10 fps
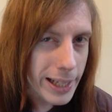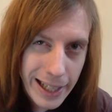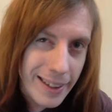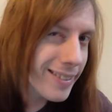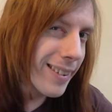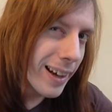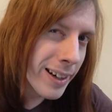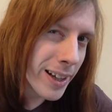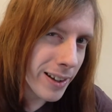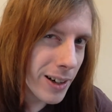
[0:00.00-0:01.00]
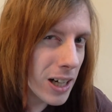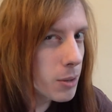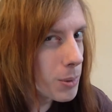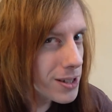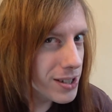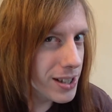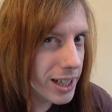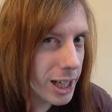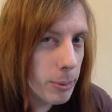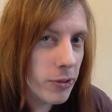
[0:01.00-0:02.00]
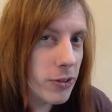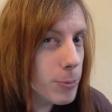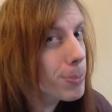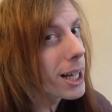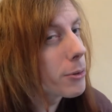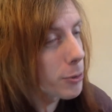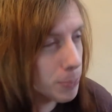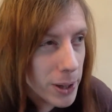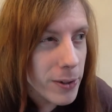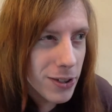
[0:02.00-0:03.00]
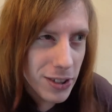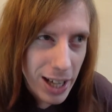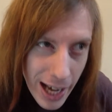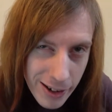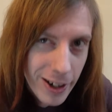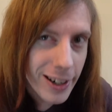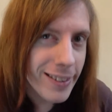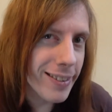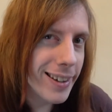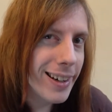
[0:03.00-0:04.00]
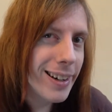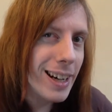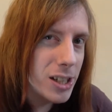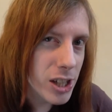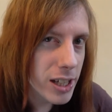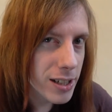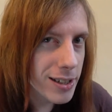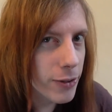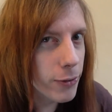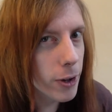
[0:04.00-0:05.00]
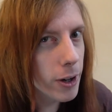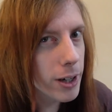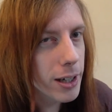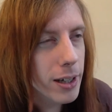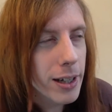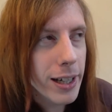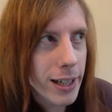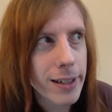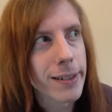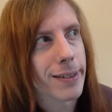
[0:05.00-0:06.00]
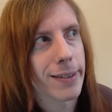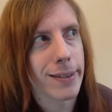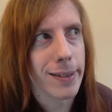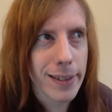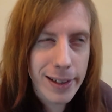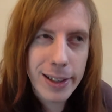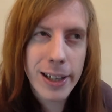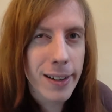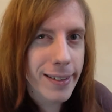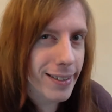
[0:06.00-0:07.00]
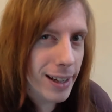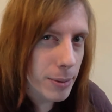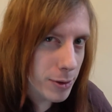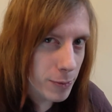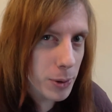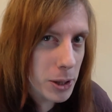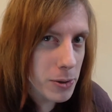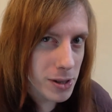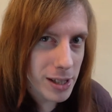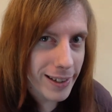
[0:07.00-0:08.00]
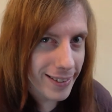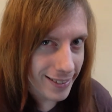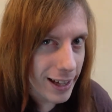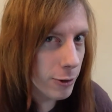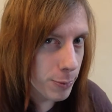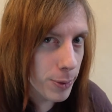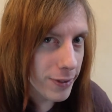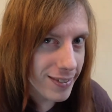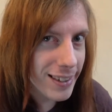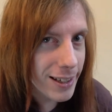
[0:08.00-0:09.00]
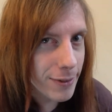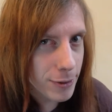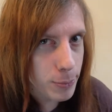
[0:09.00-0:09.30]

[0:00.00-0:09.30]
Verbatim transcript: I guess another element that comes into play with both anorexia and gender dysphoria is the concept of beauty, self perceived